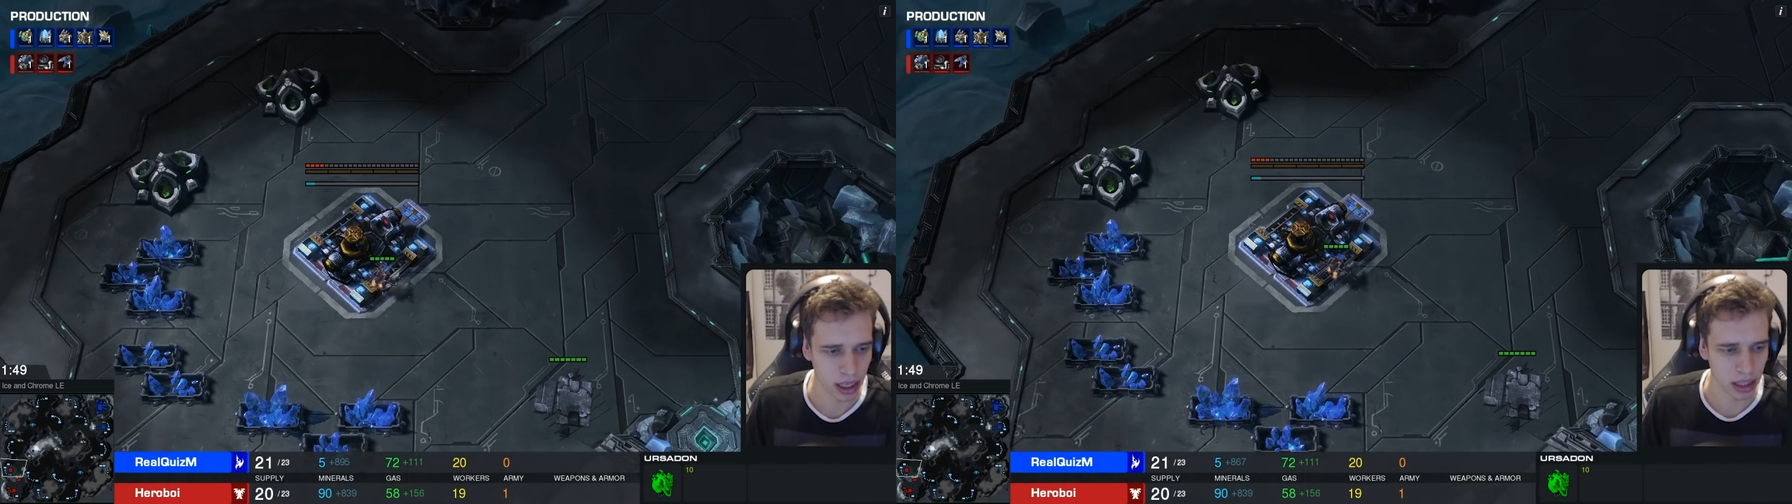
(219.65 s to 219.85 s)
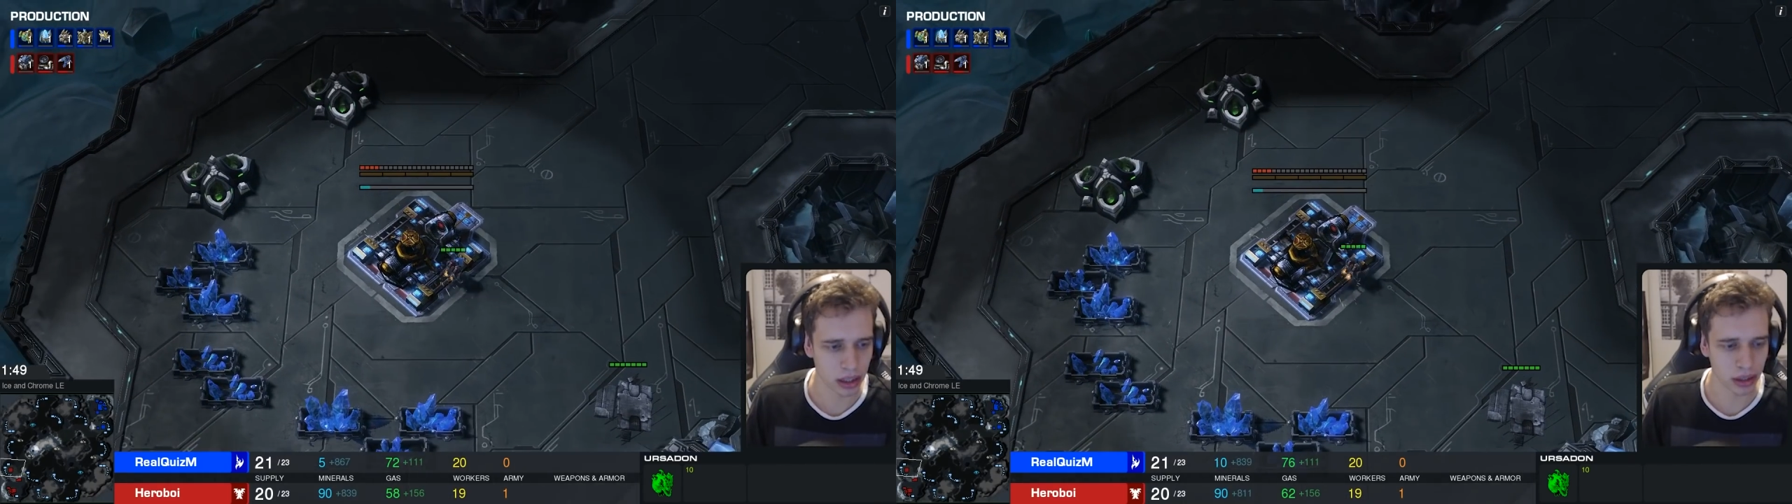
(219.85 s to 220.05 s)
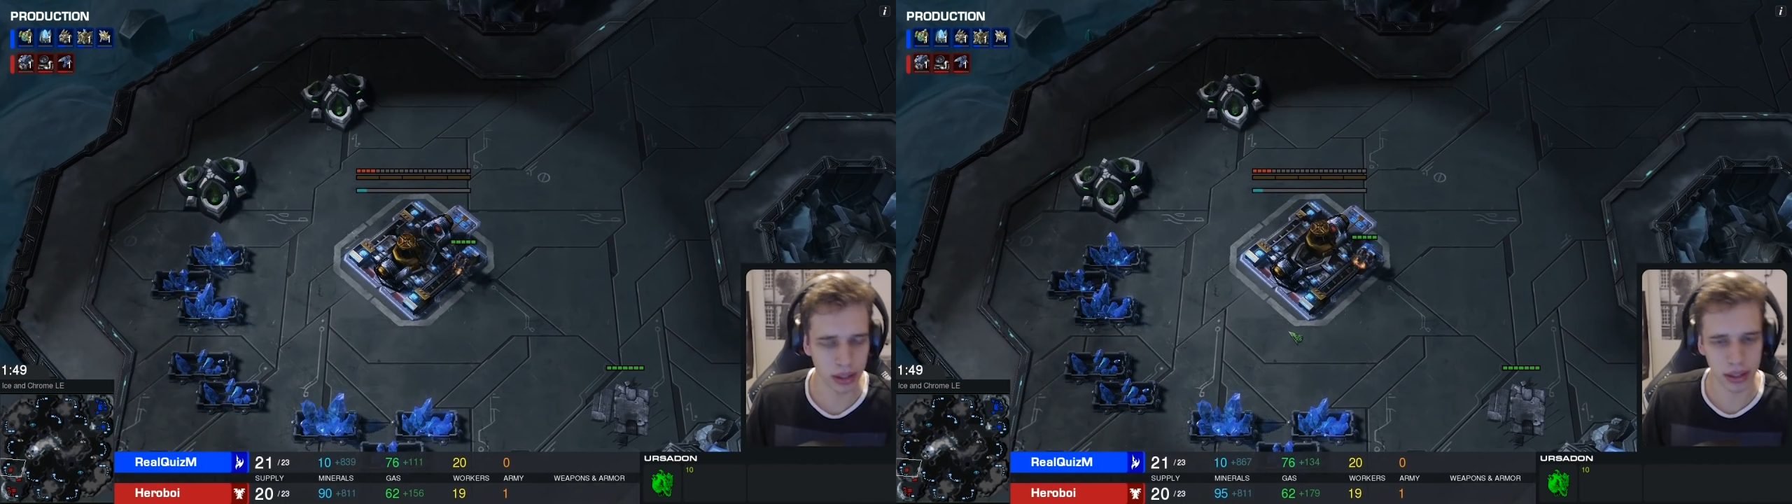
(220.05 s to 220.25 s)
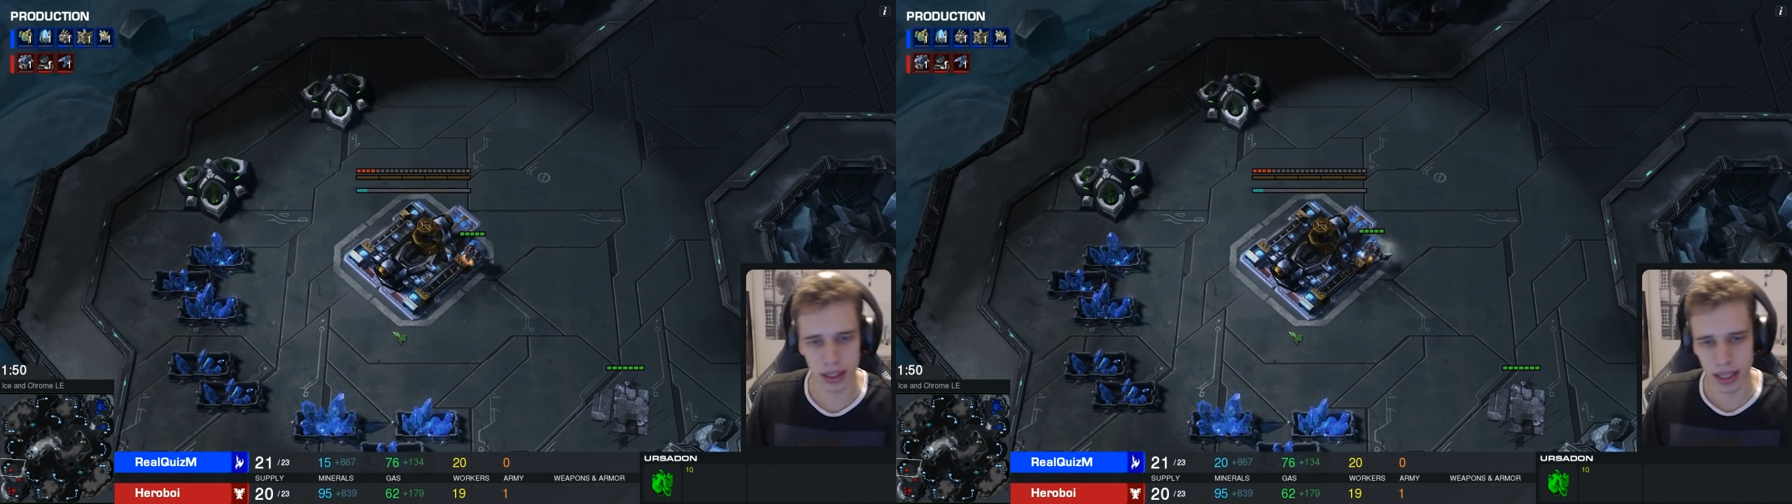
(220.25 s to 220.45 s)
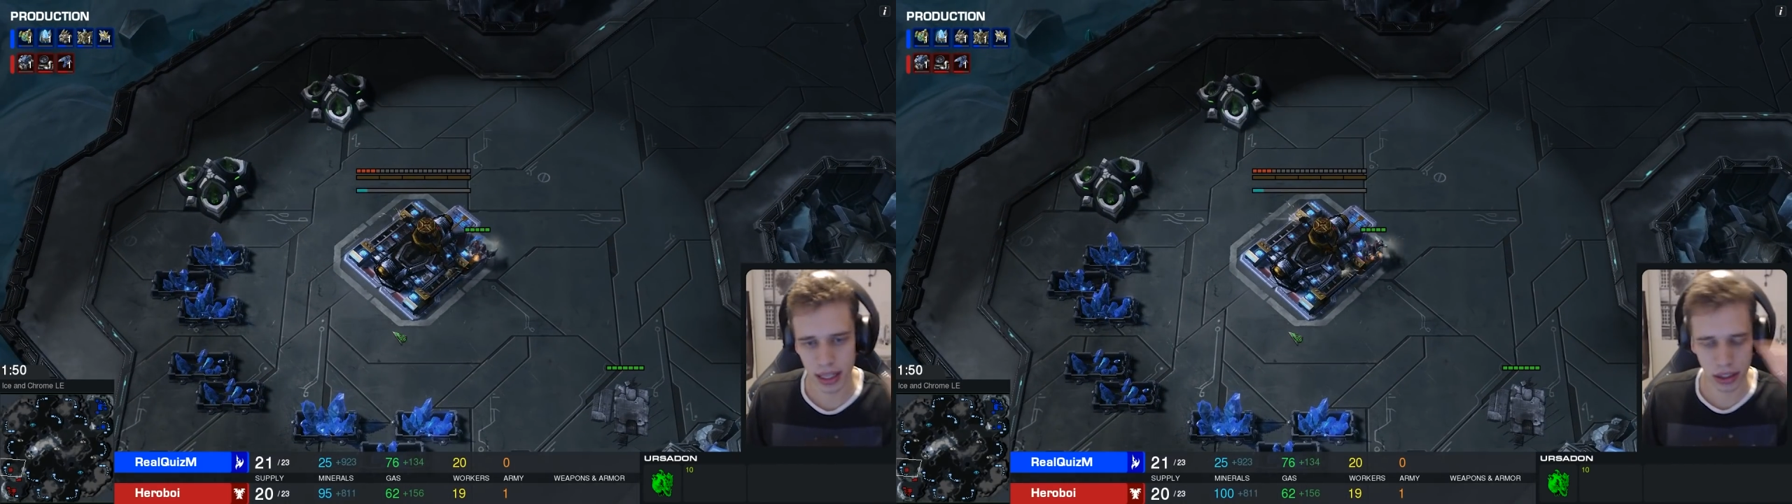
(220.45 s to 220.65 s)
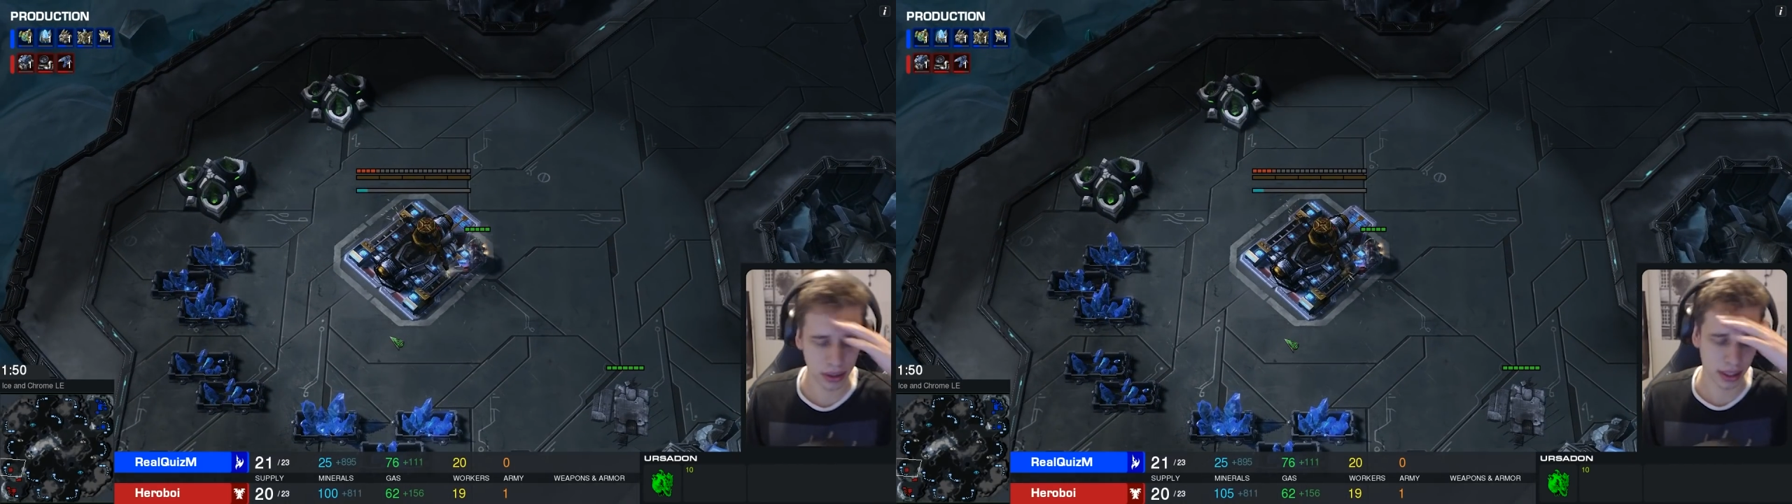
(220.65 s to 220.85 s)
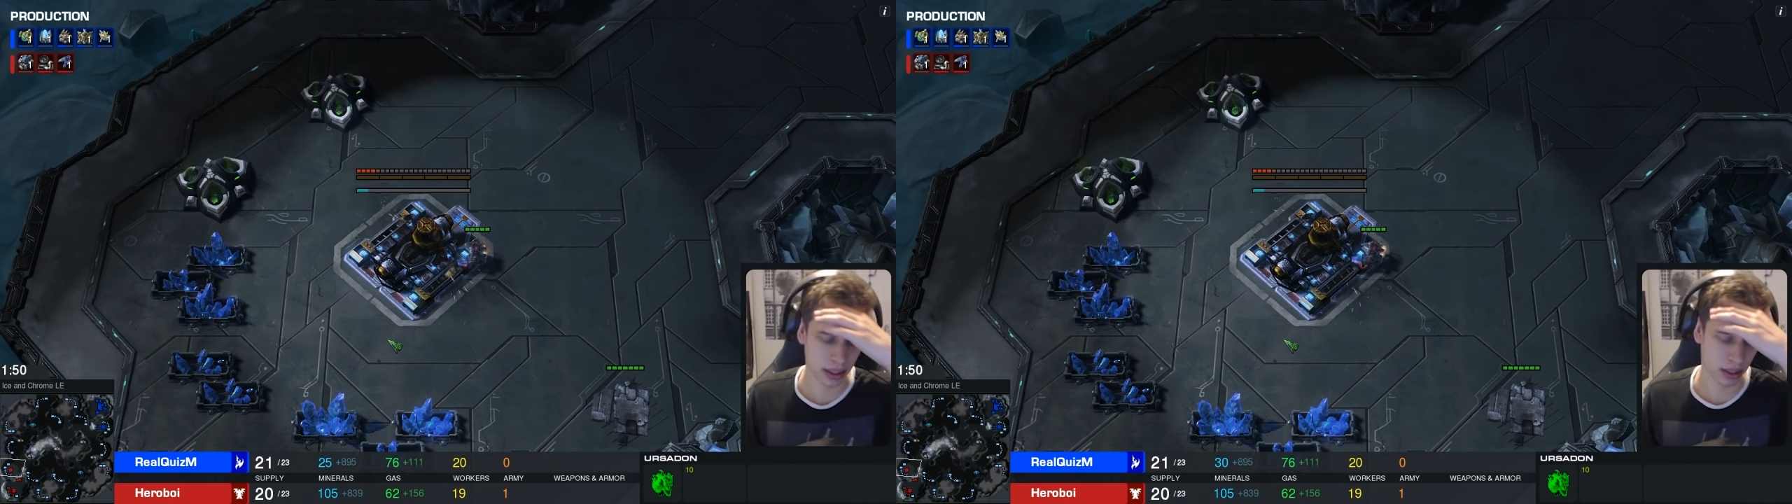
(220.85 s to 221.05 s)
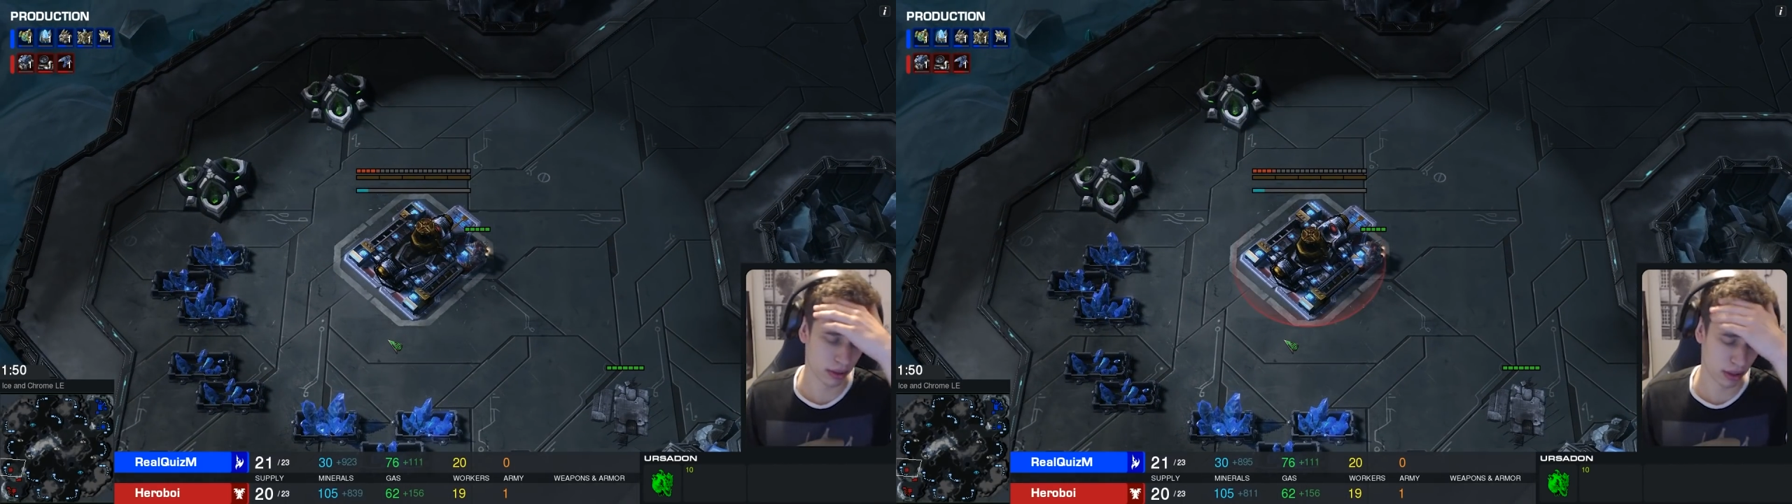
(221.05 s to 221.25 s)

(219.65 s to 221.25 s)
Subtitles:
So the issue here is going to